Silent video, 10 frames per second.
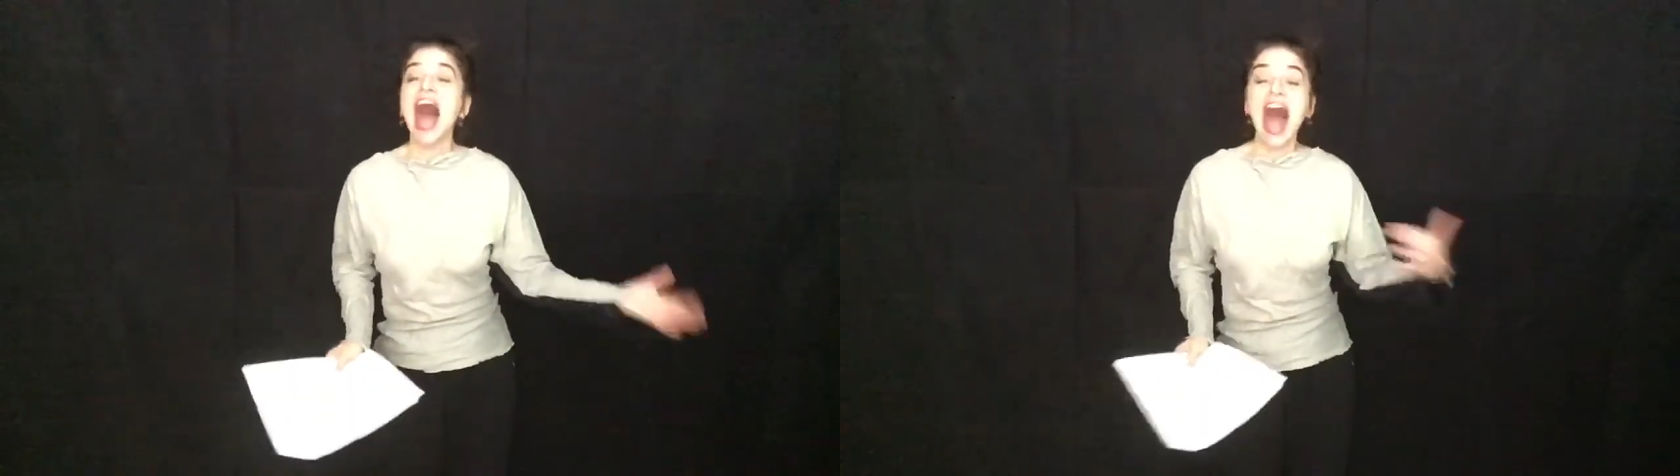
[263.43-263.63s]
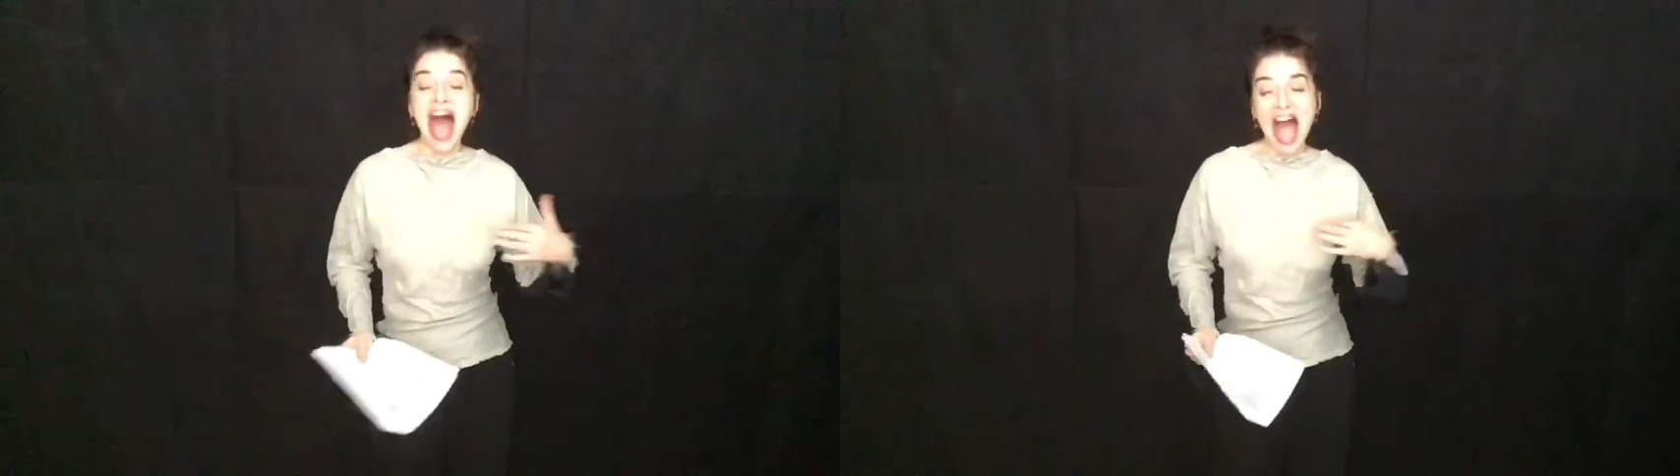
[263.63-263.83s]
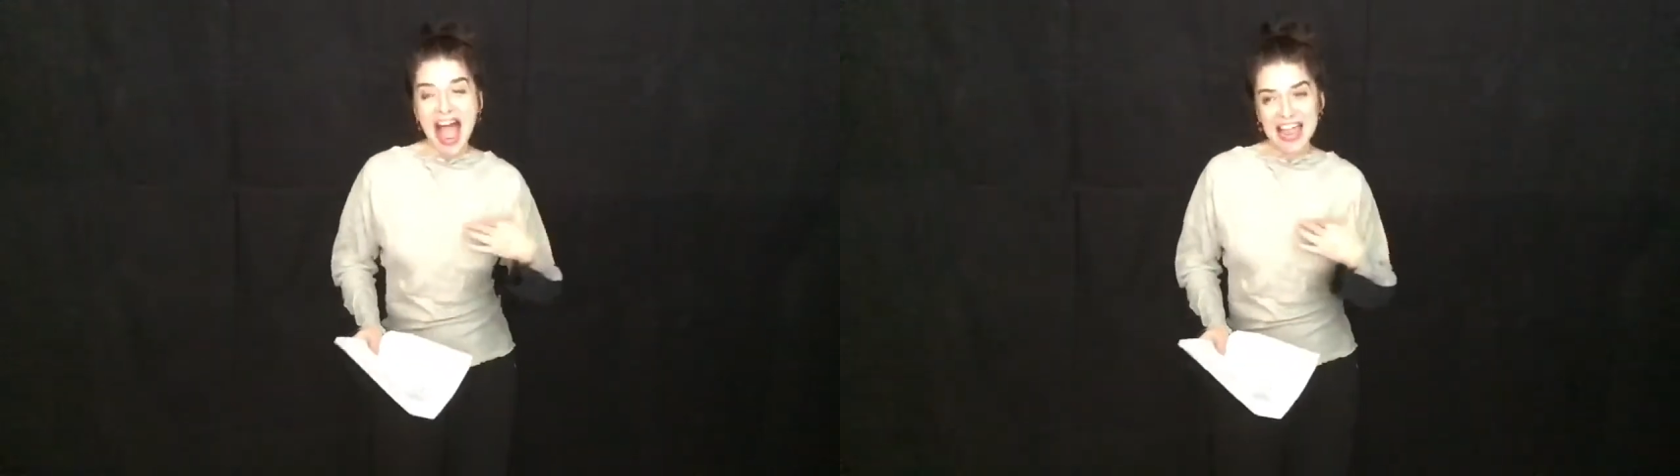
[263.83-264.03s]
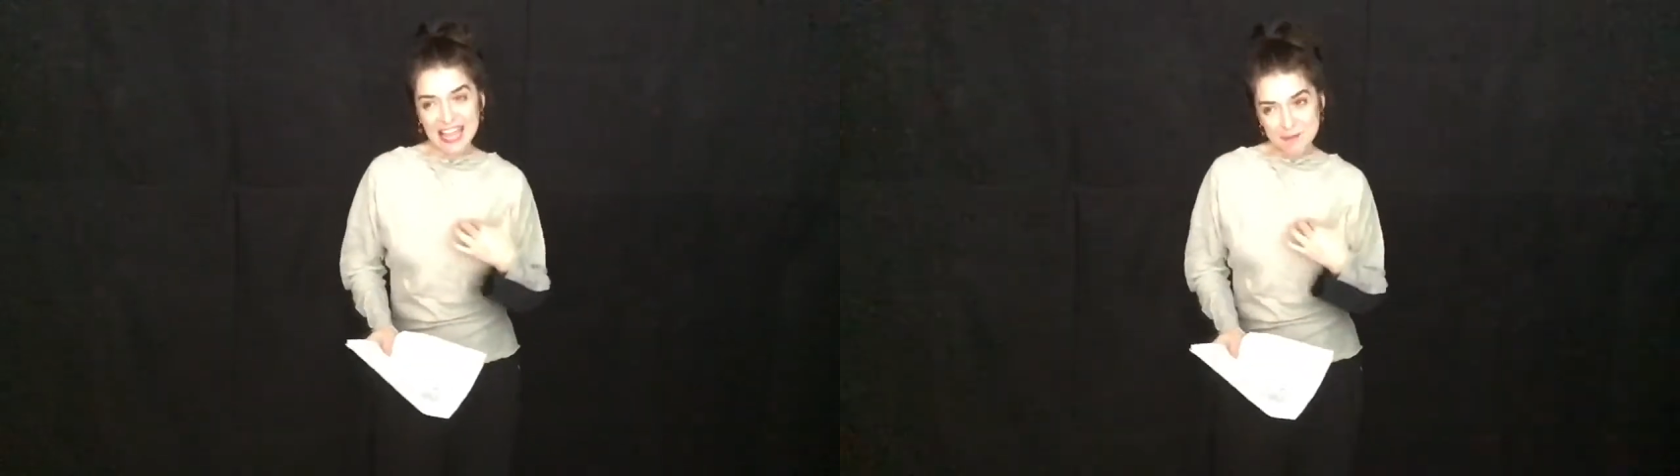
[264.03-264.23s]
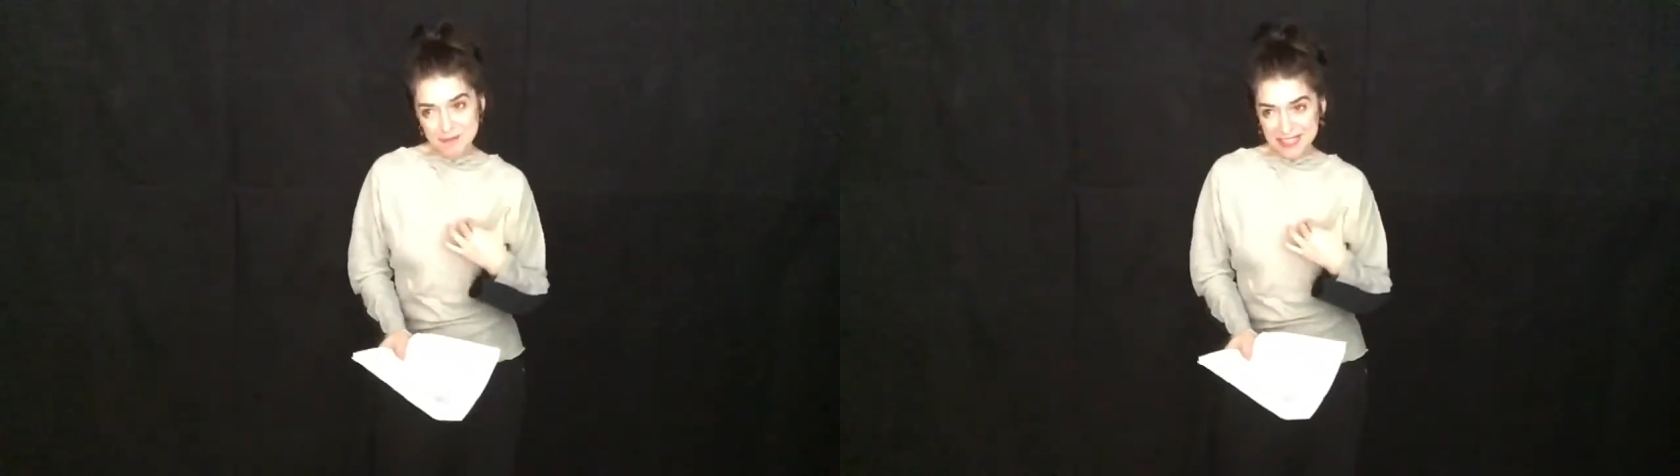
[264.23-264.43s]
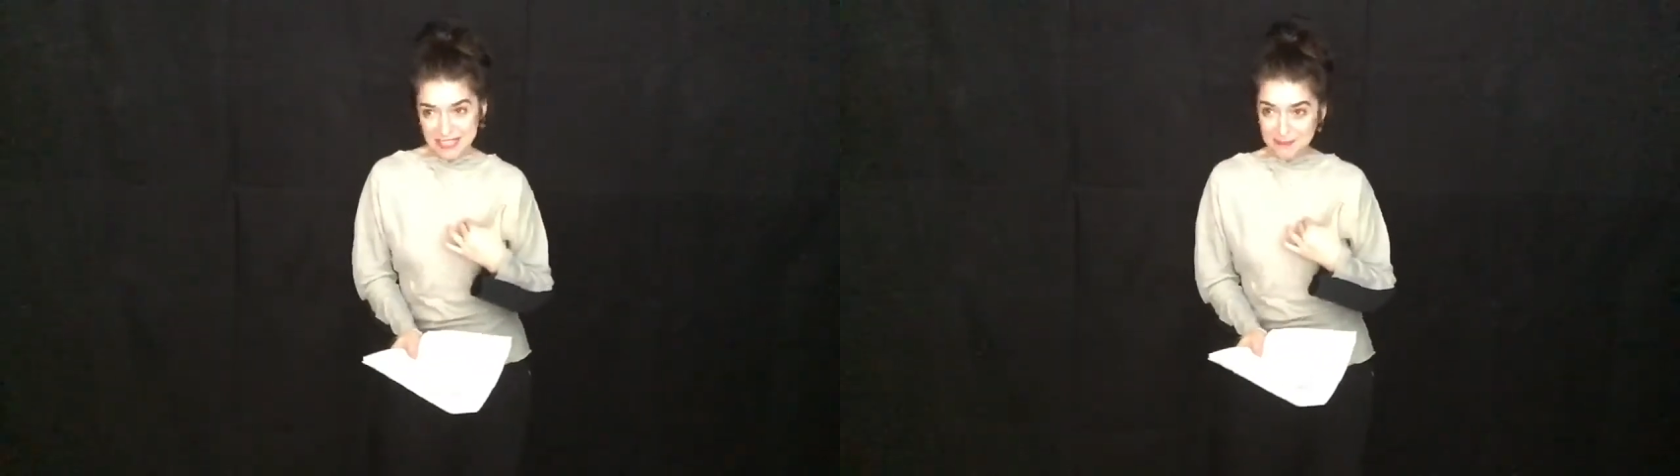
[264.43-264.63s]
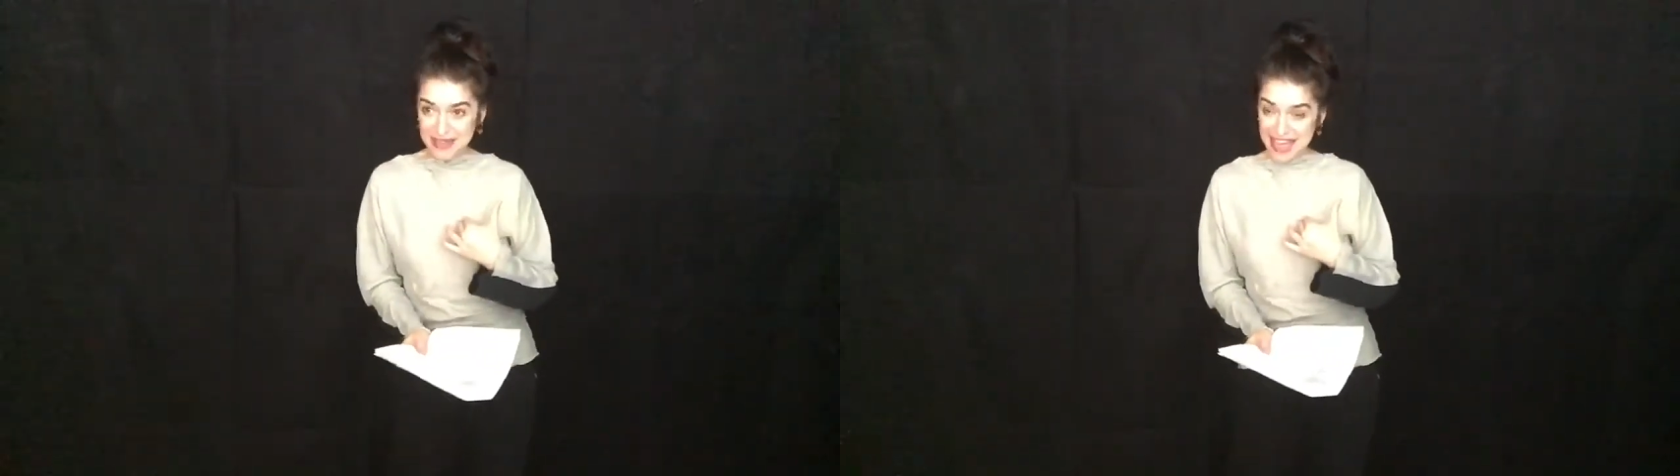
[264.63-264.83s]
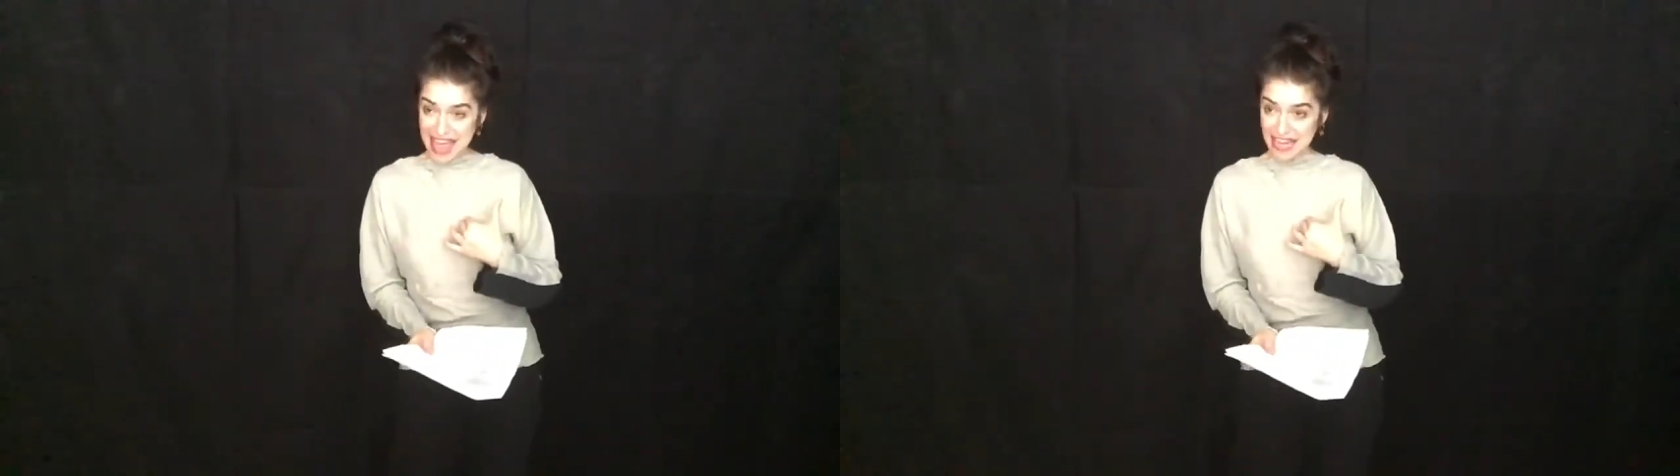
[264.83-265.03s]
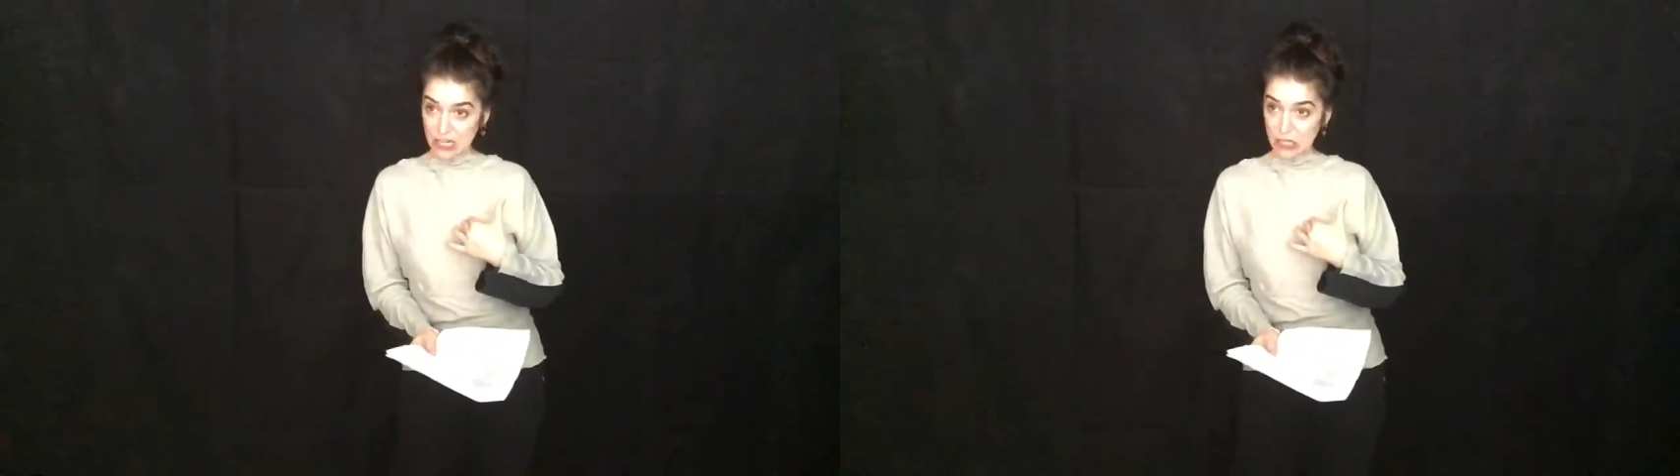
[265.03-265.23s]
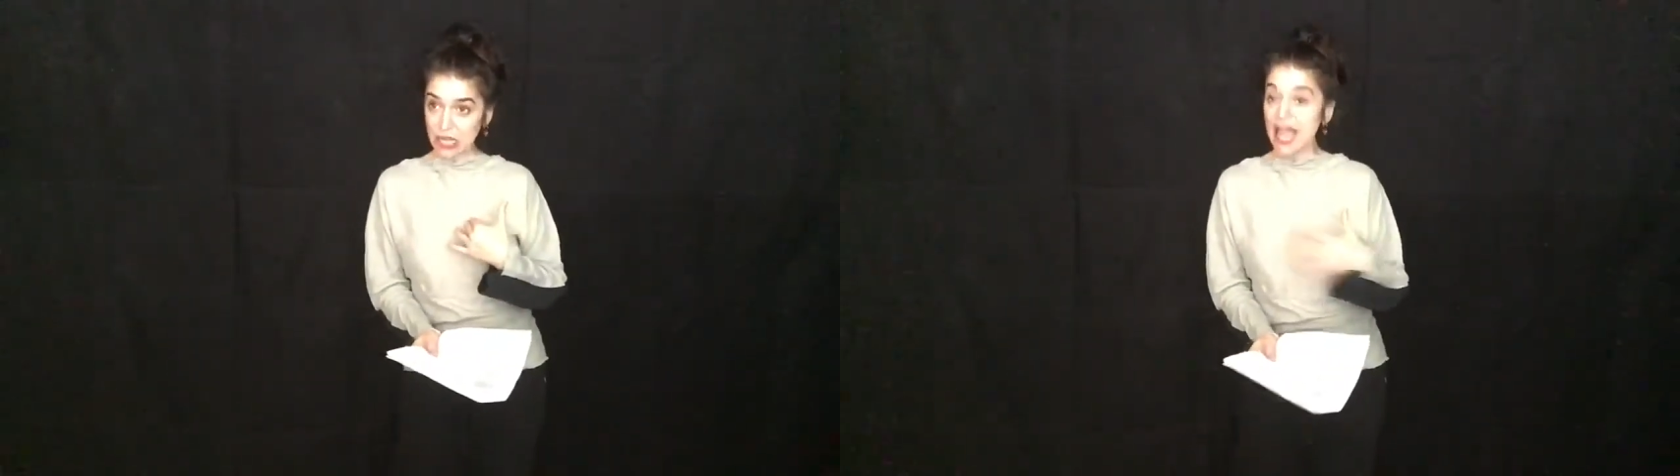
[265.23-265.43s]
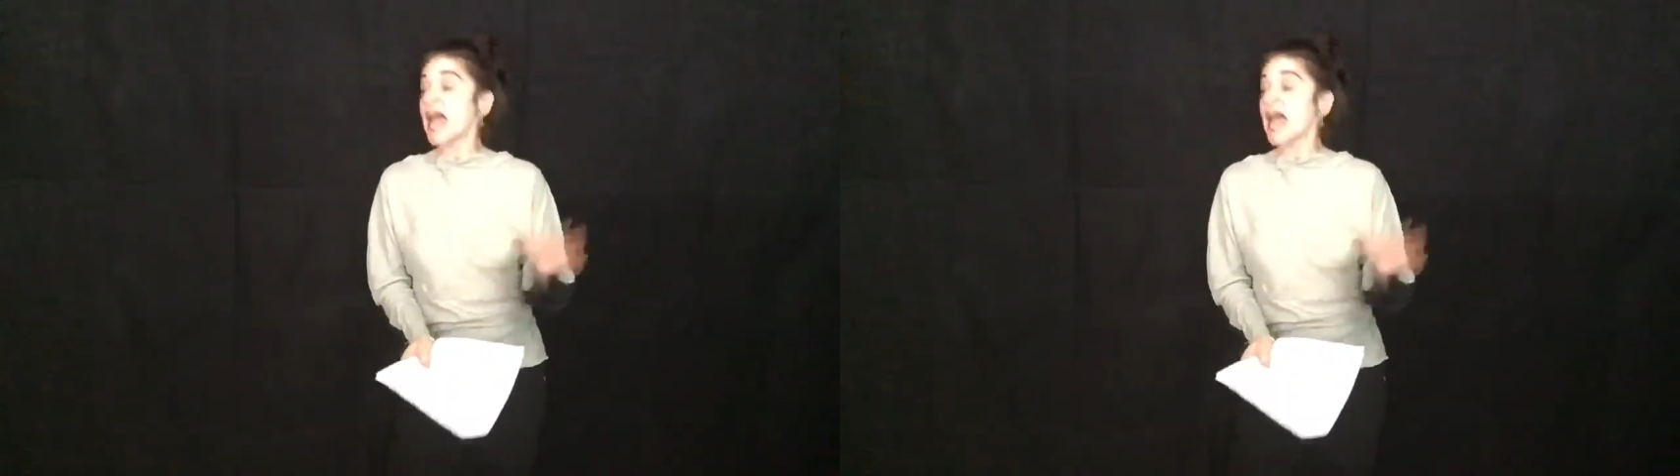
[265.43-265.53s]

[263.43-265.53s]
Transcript: I am Mrs. McGarrigle.